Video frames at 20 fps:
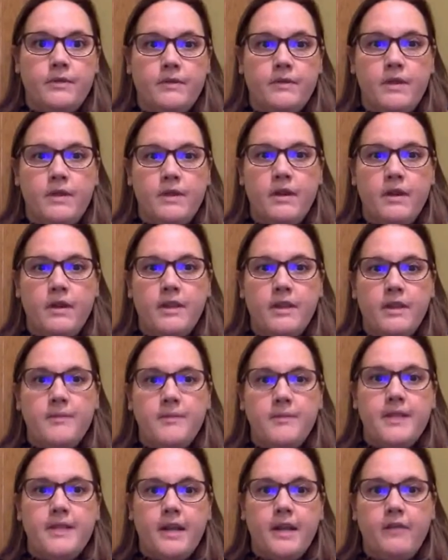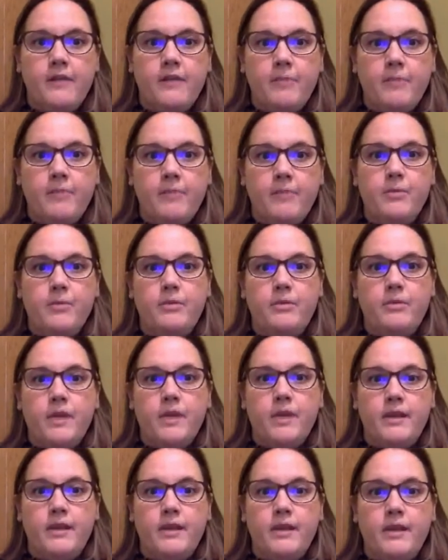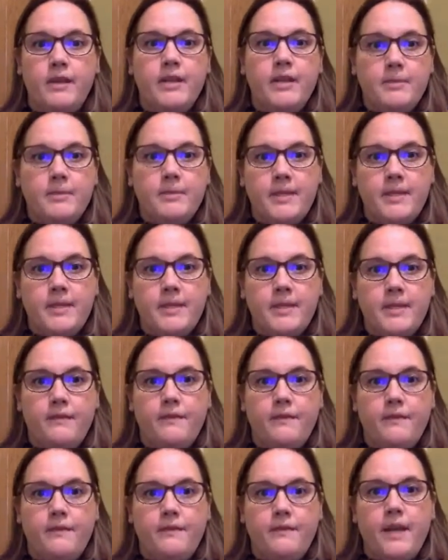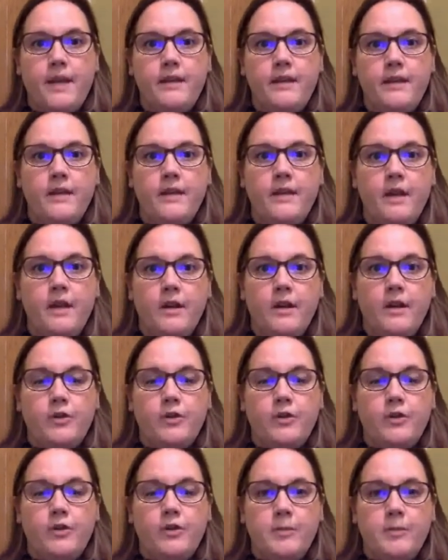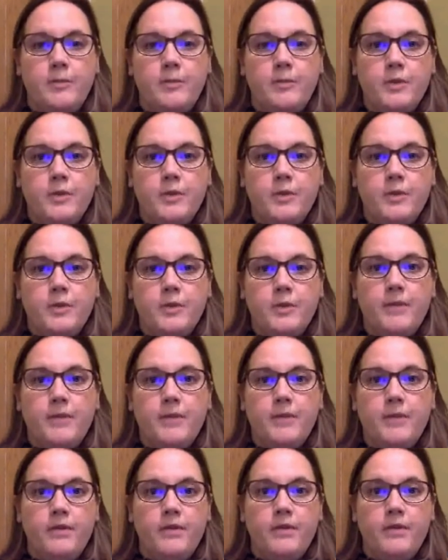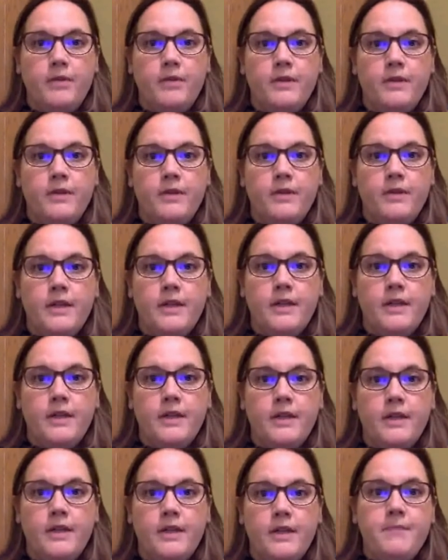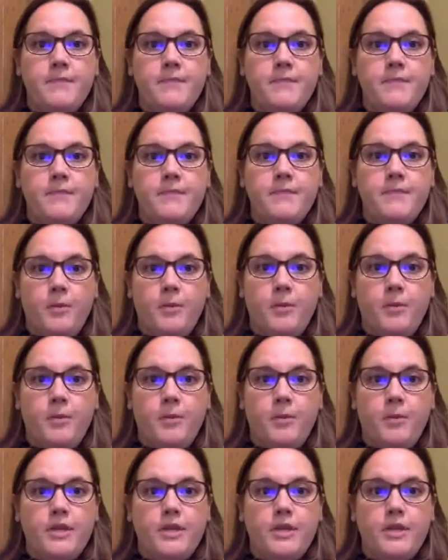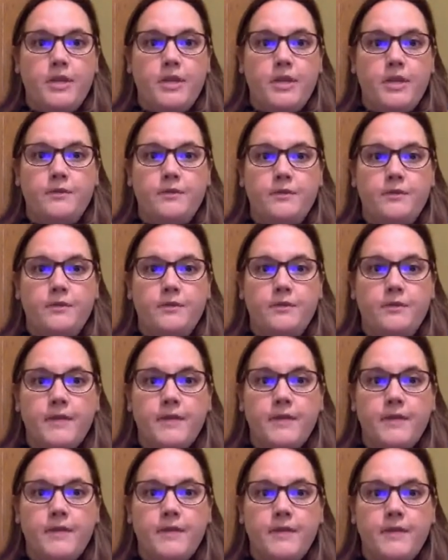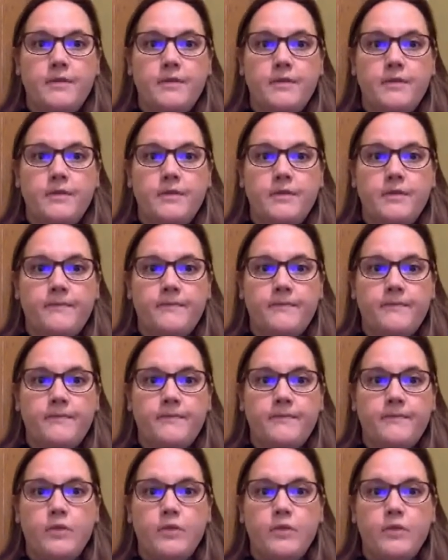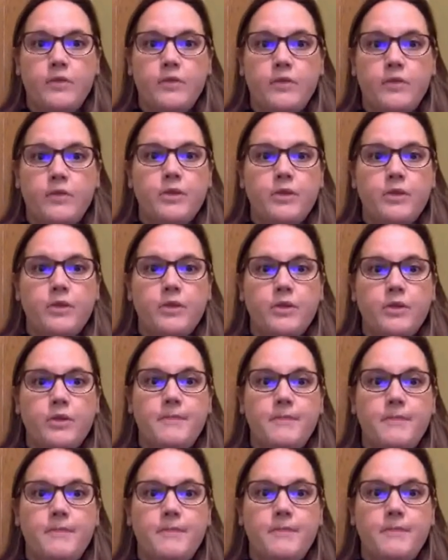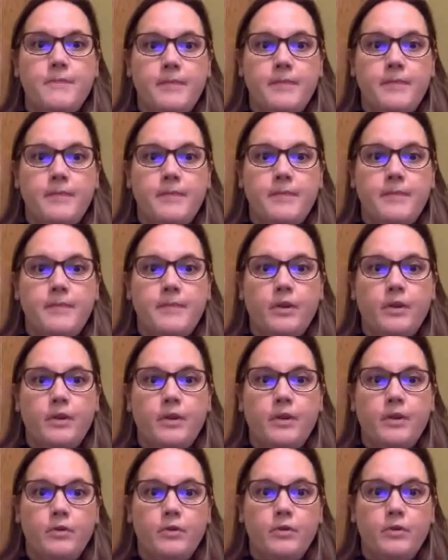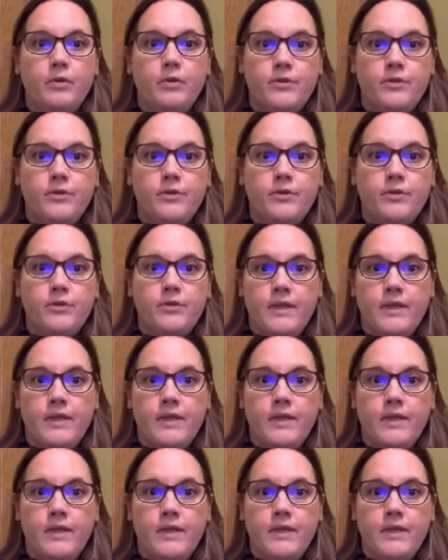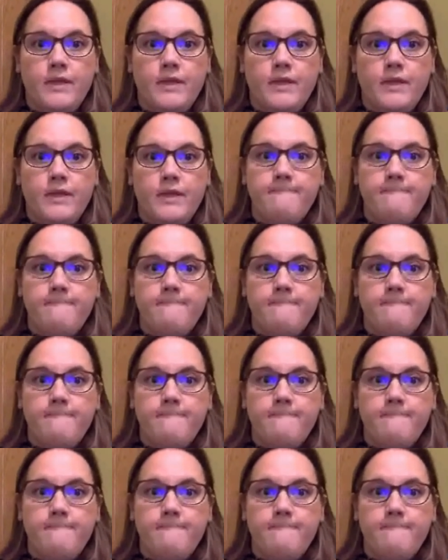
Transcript: 90% of people and 90% of freight are transported by road. This is a big opportunity for autonomous vehicles. 2.2 million people are employed as drivers in the UK.